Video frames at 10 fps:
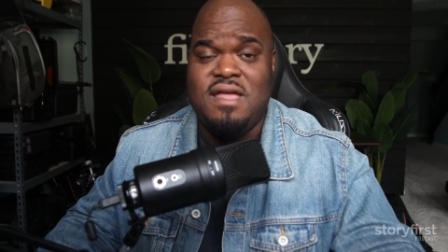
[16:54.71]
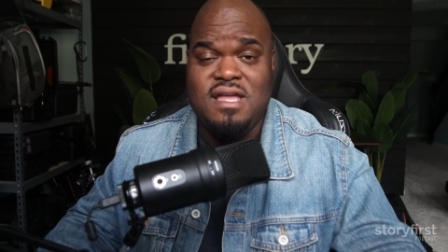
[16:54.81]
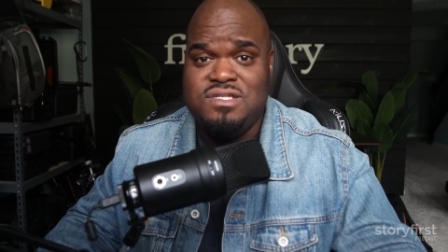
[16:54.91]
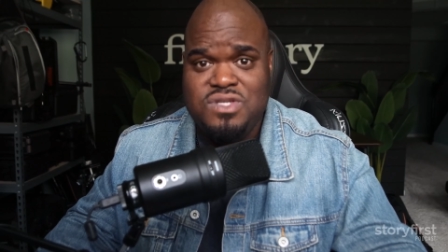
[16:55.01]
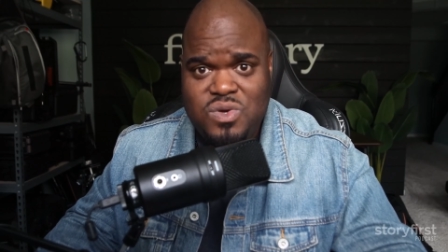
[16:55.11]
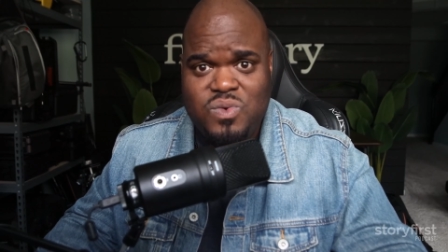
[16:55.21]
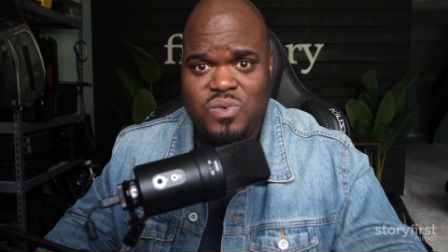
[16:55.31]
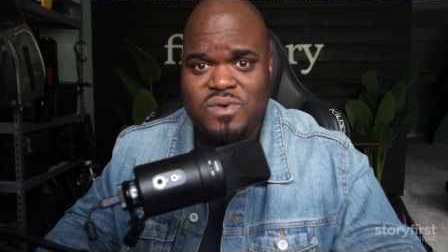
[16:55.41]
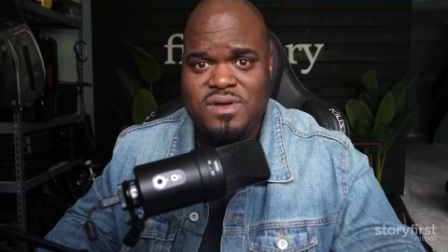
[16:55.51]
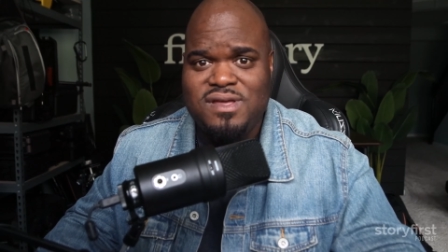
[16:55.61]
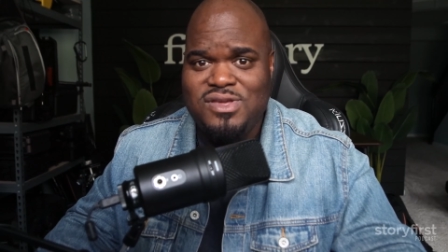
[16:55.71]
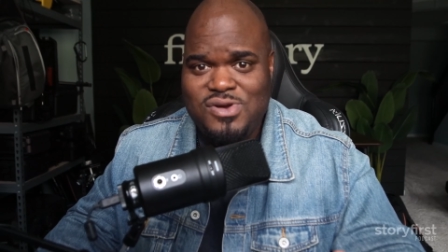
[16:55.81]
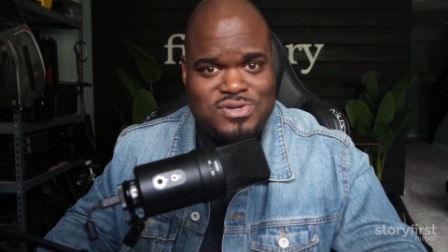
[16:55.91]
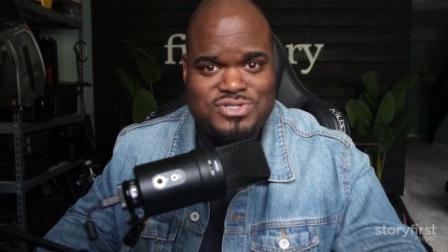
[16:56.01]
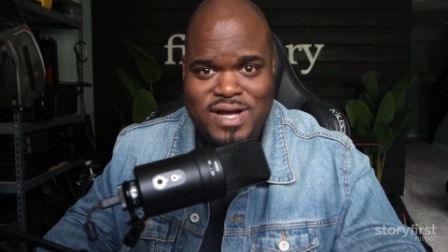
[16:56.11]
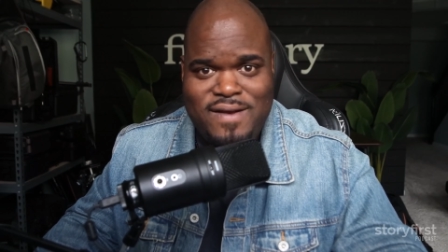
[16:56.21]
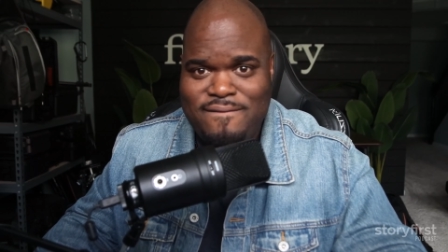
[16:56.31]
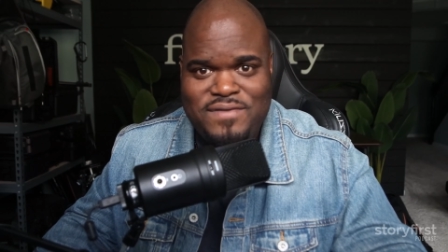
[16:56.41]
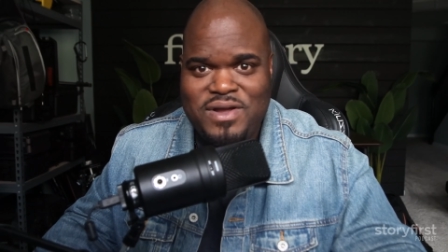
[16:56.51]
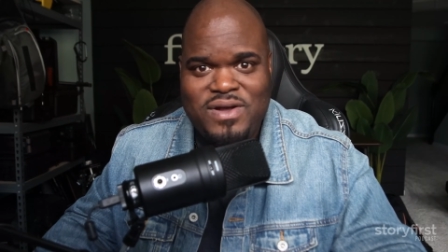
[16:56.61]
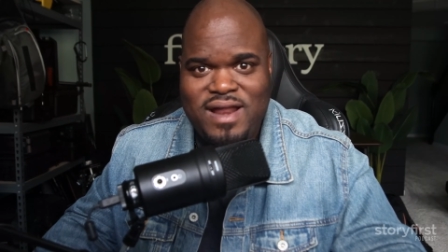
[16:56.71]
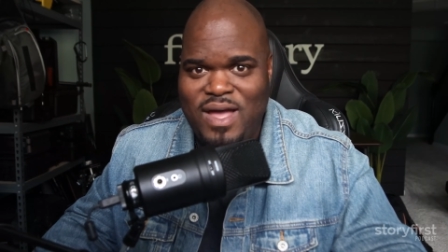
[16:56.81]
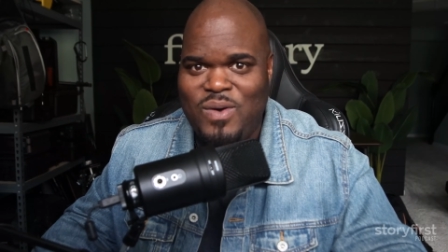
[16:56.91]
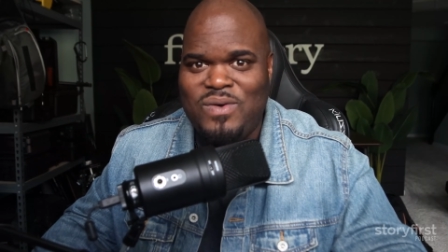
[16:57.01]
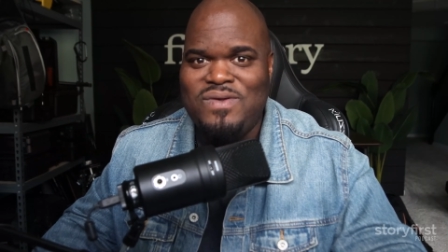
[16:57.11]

It's you. You're trying to figure it out.